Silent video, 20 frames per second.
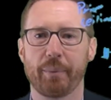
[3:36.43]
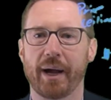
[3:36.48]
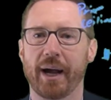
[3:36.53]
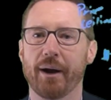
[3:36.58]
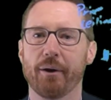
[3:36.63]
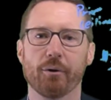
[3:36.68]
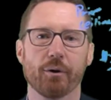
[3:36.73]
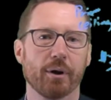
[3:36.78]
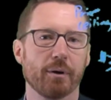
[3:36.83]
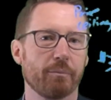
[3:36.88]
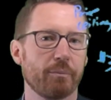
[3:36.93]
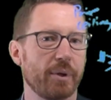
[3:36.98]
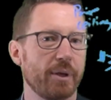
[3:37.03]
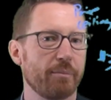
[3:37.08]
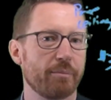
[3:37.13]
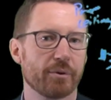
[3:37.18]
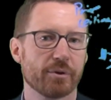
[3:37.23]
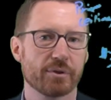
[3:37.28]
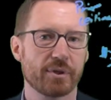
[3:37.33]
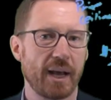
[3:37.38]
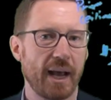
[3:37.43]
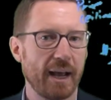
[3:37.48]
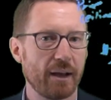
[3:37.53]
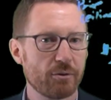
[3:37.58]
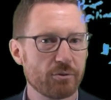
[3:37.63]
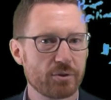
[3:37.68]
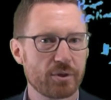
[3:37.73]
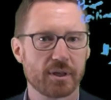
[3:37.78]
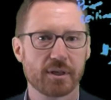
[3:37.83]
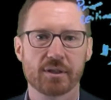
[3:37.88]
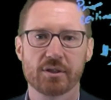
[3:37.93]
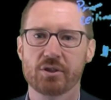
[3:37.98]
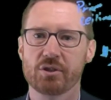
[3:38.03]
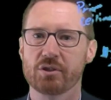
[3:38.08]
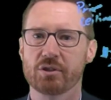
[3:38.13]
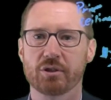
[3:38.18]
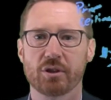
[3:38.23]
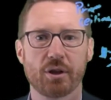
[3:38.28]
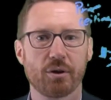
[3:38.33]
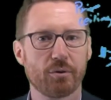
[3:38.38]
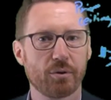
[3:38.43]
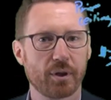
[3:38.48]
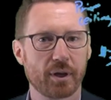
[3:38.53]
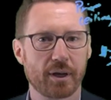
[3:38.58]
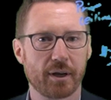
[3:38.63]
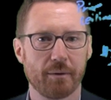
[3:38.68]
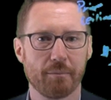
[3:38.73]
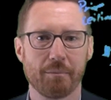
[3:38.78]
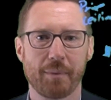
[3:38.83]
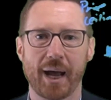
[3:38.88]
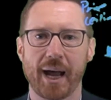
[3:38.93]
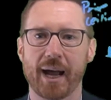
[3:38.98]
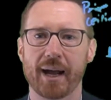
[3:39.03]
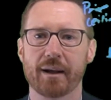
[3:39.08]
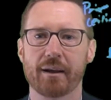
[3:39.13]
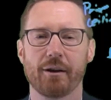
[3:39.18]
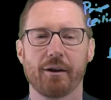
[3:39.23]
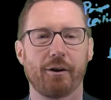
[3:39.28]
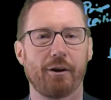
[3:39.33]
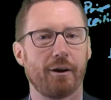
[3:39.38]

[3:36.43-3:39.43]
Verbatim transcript: power at people's houses, slow the comeback,